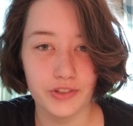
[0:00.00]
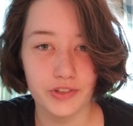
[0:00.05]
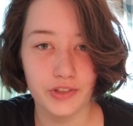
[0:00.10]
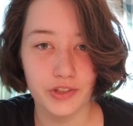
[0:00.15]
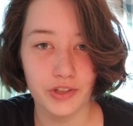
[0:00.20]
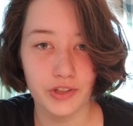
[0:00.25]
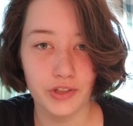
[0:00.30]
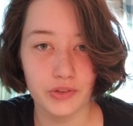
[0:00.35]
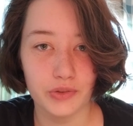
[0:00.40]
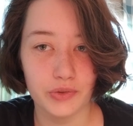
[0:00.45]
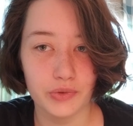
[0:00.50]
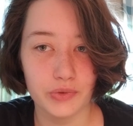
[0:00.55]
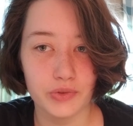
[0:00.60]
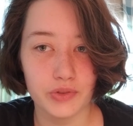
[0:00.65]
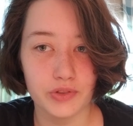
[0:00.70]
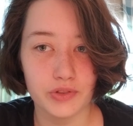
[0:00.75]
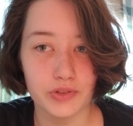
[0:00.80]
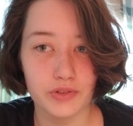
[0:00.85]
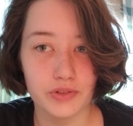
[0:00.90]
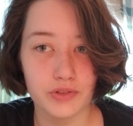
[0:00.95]
to
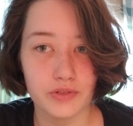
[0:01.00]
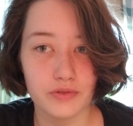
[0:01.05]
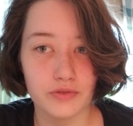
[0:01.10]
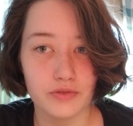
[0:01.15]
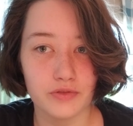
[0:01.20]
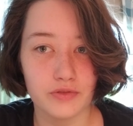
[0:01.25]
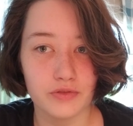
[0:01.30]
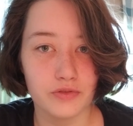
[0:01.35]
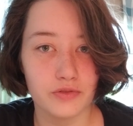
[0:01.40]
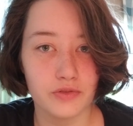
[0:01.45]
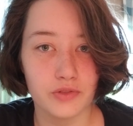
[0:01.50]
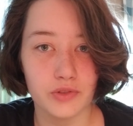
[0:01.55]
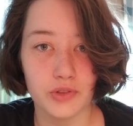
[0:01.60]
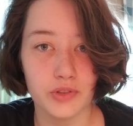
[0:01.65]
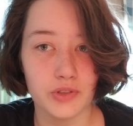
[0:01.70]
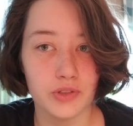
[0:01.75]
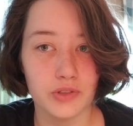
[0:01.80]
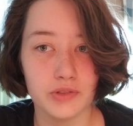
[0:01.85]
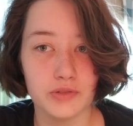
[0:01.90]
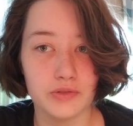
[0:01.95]
use
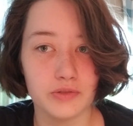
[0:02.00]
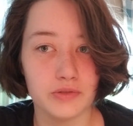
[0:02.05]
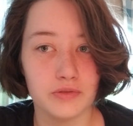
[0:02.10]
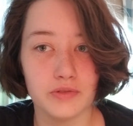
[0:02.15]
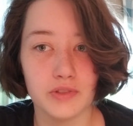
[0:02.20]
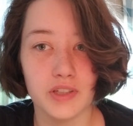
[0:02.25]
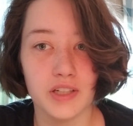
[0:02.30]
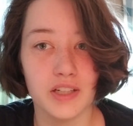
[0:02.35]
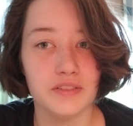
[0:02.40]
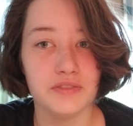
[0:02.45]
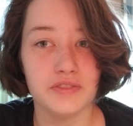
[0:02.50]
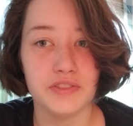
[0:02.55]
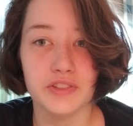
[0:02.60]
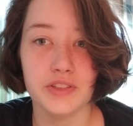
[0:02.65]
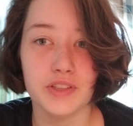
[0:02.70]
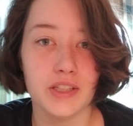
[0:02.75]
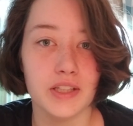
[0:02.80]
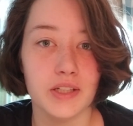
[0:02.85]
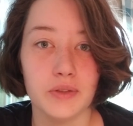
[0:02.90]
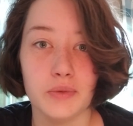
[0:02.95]
for whatever
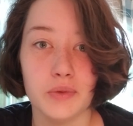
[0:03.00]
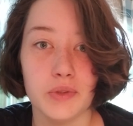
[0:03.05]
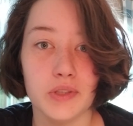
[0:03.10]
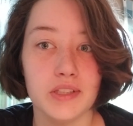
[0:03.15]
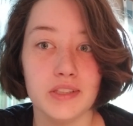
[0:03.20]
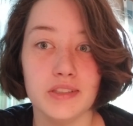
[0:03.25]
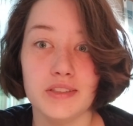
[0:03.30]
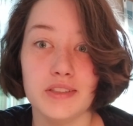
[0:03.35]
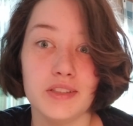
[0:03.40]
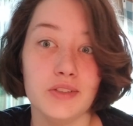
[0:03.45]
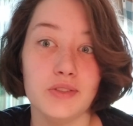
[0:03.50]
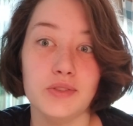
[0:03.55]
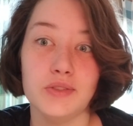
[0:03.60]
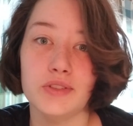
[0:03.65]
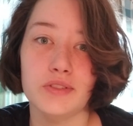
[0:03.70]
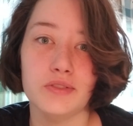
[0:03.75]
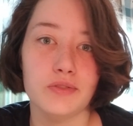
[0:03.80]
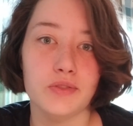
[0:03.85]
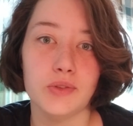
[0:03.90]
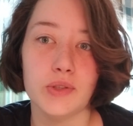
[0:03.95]
he wanted to use
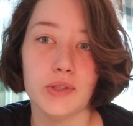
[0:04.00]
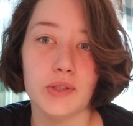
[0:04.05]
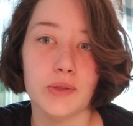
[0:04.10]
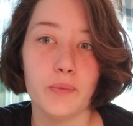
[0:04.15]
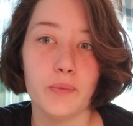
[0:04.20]
it for.